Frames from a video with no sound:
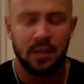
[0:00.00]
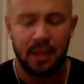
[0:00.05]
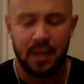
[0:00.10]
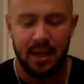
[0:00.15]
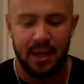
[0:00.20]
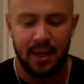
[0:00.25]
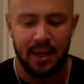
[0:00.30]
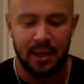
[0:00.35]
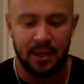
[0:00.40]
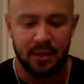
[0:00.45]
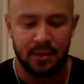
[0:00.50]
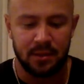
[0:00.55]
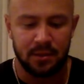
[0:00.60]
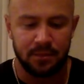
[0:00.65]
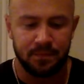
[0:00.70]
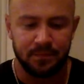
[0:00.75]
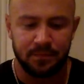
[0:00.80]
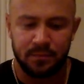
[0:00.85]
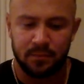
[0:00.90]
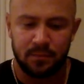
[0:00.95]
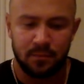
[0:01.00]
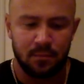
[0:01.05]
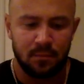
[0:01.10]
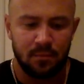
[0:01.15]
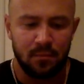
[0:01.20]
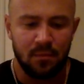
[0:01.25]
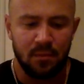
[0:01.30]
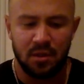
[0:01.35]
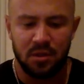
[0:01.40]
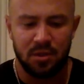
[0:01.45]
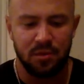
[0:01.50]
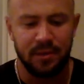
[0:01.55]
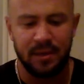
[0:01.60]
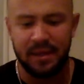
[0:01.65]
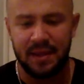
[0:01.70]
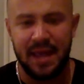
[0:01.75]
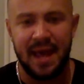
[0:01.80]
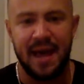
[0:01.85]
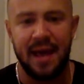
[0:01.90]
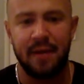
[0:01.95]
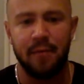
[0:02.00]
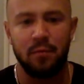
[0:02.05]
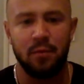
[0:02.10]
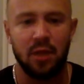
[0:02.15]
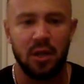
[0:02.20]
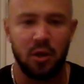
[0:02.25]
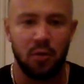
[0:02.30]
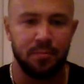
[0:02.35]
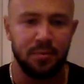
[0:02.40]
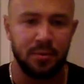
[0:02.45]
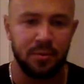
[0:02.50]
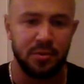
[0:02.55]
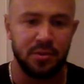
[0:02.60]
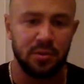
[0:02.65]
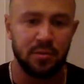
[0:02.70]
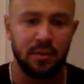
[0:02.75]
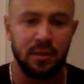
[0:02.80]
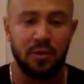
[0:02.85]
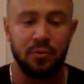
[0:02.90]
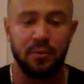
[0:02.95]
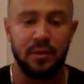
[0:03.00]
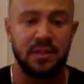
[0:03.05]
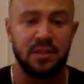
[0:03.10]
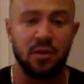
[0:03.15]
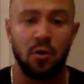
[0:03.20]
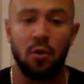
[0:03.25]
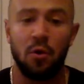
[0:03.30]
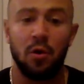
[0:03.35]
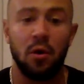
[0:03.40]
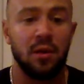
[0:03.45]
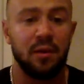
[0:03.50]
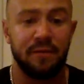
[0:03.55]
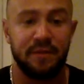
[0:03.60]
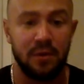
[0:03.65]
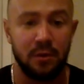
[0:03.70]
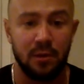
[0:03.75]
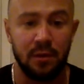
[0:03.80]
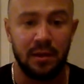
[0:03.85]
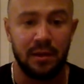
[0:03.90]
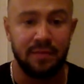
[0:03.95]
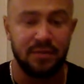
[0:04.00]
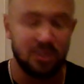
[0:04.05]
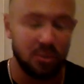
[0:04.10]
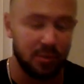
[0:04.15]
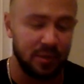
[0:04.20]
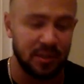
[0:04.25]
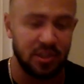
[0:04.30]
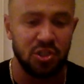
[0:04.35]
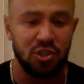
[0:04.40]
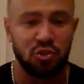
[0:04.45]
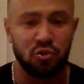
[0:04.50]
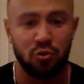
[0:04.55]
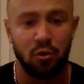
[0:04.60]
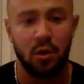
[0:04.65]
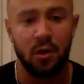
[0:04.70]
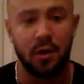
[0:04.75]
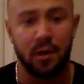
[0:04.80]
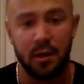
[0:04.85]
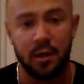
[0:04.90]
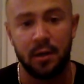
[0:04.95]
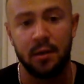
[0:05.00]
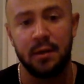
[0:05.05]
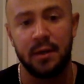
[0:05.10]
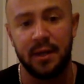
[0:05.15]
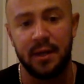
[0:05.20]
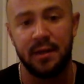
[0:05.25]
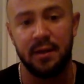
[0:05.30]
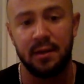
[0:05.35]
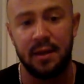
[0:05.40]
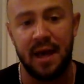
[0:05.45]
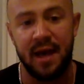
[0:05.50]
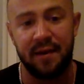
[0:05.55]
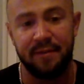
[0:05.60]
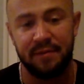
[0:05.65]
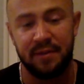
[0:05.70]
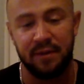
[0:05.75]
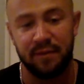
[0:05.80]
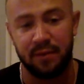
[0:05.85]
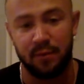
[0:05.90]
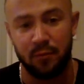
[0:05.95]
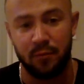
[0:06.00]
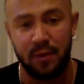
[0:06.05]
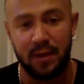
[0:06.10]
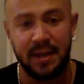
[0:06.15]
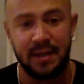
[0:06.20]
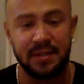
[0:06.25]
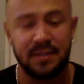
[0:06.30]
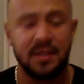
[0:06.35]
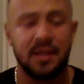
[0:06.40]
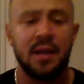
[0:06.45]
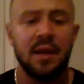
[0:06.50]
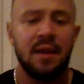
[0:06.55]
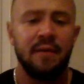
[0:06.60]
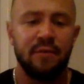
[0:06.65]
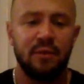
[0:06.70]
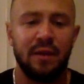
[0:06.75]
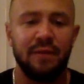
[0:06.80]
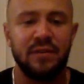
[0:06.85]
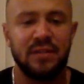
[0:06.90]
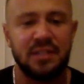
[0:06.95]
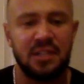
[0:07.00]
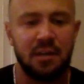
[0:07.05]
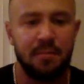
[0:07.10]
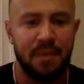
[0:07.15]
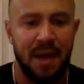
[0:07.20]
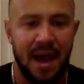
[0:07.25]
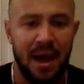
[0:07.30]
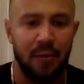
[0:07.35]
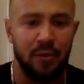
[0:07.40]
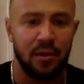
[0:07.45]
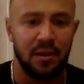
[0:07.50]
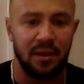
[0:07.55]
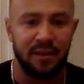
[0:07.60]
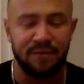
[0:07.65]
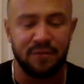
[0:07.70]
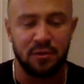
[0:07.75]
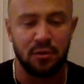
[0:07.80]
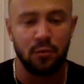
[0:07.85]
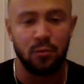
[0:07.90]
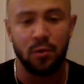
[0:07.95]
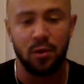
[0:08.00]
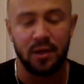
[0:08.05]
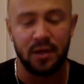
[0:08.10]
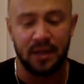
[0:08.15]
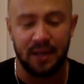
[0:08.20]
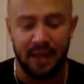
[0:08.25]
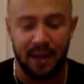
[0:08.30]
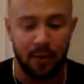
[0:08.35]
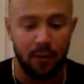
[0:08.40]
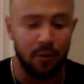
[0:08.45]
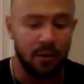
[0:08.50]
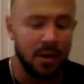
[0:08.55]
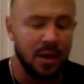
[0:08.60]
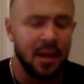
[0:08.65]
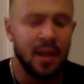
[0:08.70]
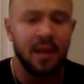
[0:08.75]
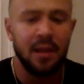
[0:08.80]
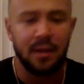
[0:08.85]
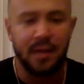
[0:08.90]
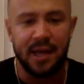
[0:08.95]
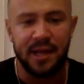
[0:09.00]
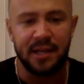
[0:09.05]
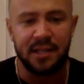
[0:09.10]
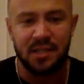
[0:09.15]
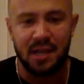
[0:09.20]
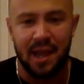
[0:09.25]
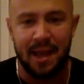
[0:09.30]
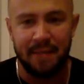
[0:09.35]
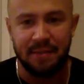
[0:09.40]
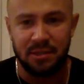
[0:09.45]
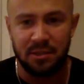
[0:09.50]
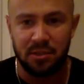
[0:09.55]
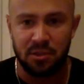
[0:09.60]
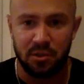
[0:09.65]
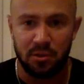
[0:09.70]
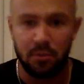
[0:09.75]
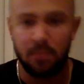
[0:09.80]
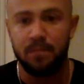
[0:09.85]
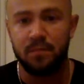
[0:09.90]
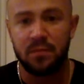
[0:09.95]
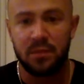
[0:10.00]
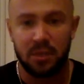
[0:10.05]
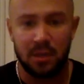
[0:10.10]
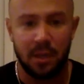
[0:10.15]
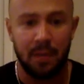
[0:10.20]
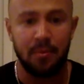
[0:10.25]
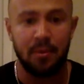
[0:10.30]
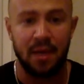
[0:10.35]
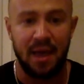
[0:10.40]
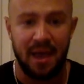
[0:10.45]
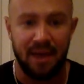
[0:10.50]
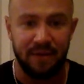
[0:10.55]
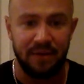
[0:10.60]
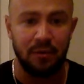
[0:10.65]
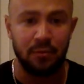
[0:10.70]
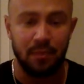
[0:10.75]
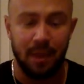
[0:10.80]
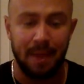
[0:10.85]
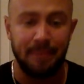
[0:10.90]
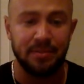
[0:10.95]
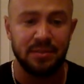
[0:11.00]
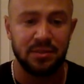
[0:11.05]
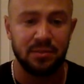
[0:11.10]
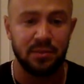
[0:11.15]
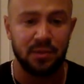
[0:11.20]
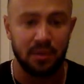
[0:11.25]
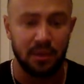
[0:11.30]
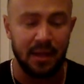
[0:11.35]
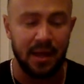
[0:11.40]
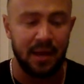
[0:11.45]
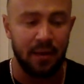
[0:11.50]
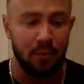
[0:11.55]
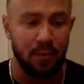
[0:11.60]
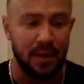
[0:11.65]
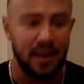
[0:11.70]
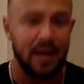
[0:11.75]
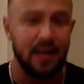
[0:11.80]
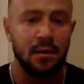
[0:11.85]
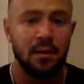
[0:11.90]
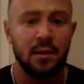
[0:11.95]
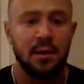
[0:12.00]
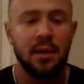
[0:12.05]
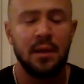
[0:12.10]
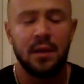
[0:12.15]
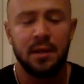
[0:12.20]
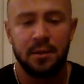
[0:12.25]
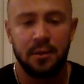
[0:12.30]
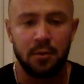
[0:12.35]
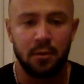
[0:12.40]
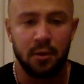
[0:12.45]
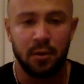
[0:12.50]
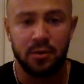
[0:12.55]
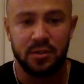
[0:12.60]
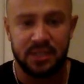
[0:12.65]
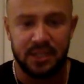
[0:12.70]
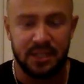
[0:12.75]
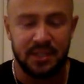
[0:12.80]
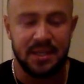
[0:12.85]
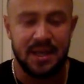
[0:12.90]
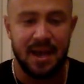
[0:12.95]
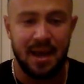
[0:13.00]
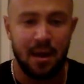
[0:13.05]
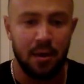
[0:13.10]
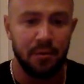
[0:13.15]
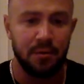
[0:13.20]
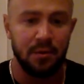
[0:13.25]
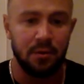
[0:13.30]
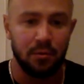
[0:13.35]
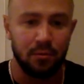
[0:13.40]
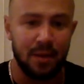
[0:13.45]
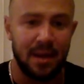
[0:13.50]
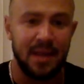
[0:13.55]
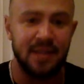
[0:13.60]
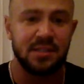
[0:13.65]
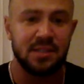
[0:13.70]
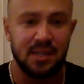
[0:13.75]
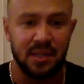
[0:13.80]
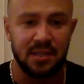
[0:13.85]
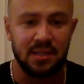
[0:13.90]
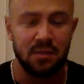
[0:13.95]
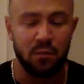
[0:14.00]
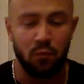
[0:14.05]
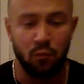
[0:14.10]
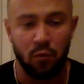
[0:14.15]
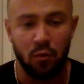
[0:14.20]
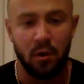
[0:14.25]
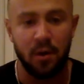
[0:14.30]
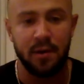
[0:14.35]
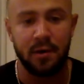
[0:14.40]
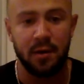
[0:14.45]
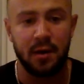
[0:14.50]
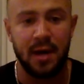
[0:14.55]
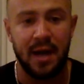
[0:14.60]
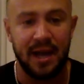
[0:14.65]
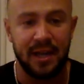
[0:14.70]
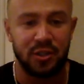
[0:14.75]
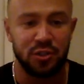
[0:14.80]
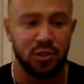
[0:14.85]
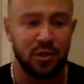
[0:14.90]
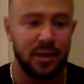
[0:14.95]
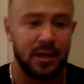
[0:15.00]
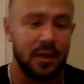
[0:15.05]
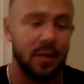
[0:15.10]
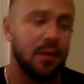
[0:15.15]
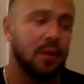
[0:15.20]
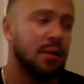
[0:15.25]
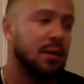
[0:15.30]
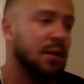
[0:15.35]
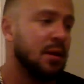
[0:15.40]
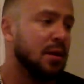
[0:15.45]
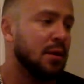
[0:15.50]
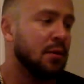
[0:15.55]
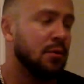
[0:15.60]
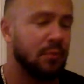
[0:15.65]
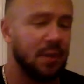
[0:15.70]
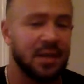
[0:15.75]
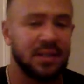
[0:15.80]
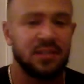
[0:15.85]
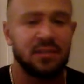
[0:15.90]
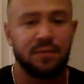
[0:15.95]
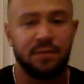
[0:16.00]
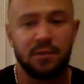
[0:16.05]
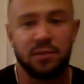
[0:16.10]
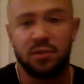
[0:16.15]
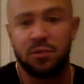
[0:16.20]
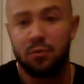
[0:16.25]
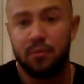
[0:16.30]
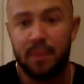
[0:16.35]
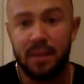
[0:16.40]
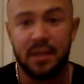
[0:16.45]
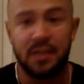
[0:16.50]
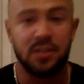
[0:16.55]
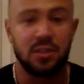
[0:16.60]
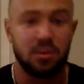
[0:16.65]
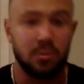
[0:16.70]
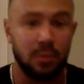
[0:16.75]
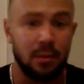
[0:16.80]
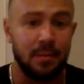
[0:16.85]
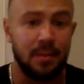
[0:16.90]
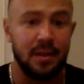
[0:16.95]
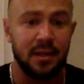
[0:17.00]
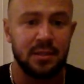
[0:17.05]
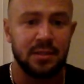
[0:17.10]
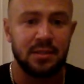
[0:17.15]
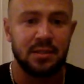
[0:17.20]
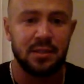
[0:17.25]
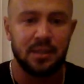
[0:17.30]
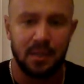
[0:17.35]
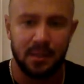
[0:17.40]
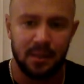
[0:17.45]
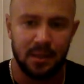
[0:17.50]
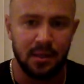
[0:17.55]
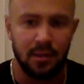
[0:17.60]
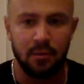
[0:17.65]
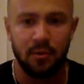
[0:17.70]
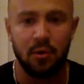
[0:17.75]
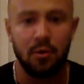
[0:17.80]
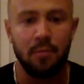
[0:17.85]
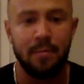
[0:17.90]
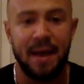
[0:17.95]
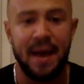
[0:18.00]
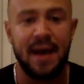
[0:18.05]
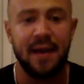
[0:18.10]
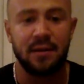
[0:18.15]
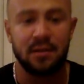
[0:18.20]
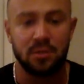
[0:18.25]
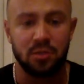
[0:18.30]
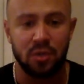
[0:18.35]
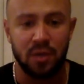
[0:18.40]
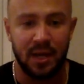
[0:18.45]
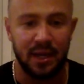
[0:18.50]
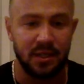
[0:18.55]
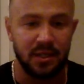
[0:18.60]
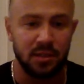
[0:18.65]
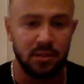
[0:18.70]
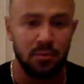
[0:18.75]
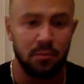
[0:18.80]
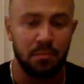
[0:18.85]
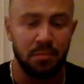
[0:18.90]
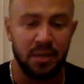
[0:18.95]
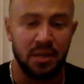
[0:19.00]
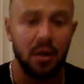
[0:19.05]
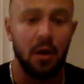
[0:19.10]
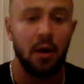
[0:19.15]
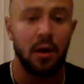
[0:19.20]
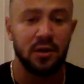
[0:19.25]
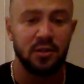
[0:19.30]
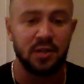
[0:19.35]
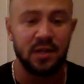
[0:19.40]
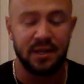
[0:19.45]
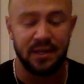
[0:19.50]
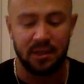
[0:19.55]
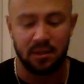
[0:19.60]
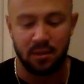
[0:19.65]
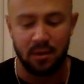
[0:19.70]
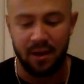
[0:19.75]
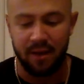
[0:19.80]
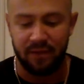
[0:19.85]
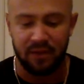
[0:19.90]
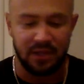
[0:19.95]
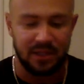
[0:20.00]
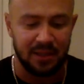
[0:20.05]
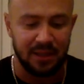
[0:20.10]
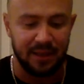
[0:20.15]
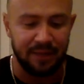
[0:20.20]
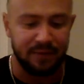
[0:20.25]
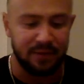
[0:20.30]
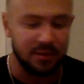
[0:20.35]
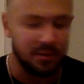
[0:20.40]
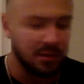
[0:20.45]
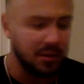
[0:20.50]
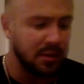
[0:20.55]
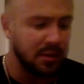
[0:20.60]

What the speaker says: And doing that will help you to increase all of your lifts. You'll get stronger in a lot of different ways. If you ever see a power lifter working out, a lot of times they'll do a couple heavy reps with a lot of weight. They'll go sit down, they'll rest, get some water, hydrate, rest for 2 minutes, 3 minutes, and then they'll go back to trying to PR, try to get their heaviest lift.